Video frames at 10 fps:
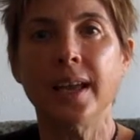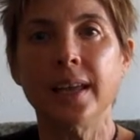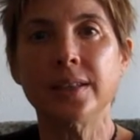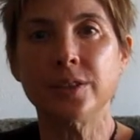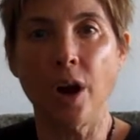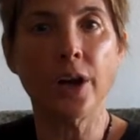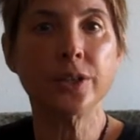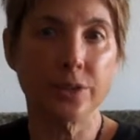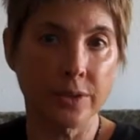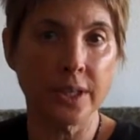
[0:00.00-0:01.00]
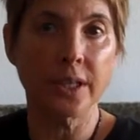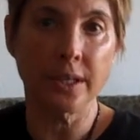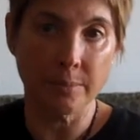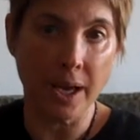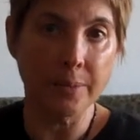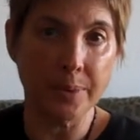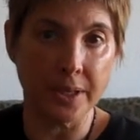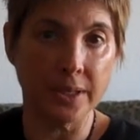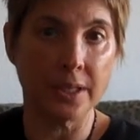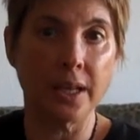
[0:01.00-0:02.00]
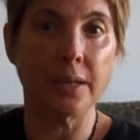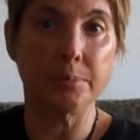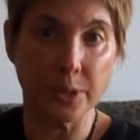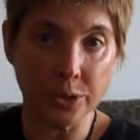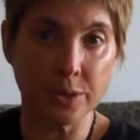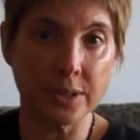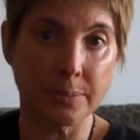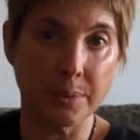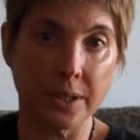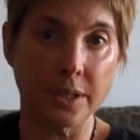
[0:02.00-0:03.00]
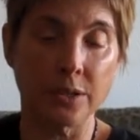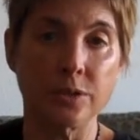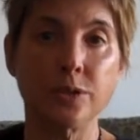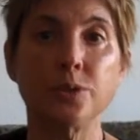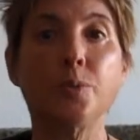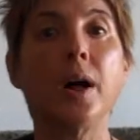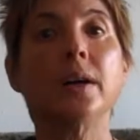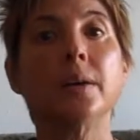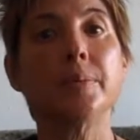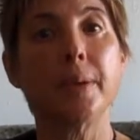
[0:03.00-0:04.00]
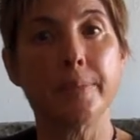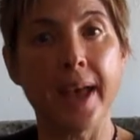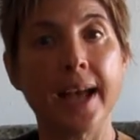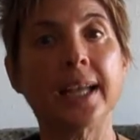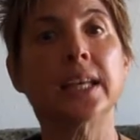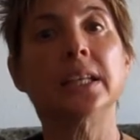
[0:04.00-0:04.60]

it's our duty, in my opinion, and in Miltree's opinion, to welcome them back and